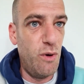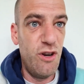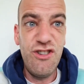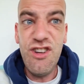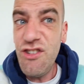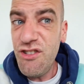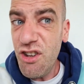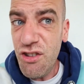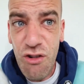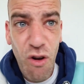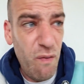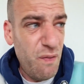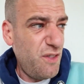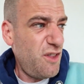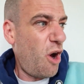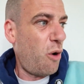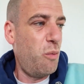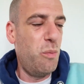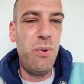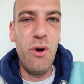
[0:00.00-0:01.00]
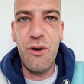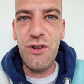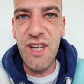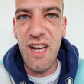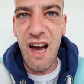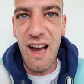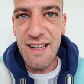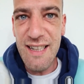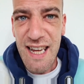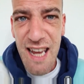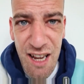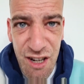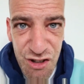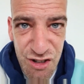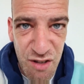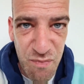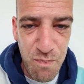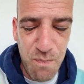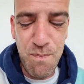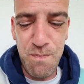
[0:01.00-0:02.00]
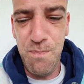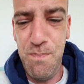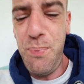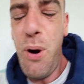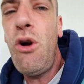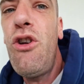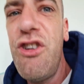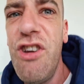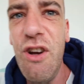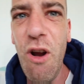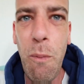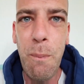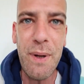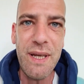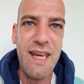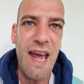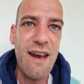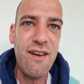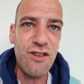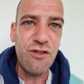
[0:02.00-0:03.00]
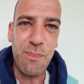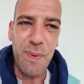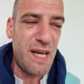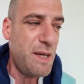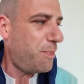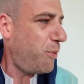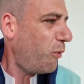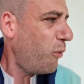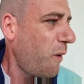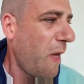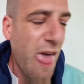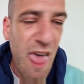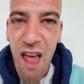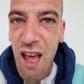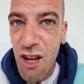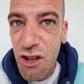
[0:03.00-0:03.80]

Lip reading: And she's just got no bloody idea. She's pushing up against people.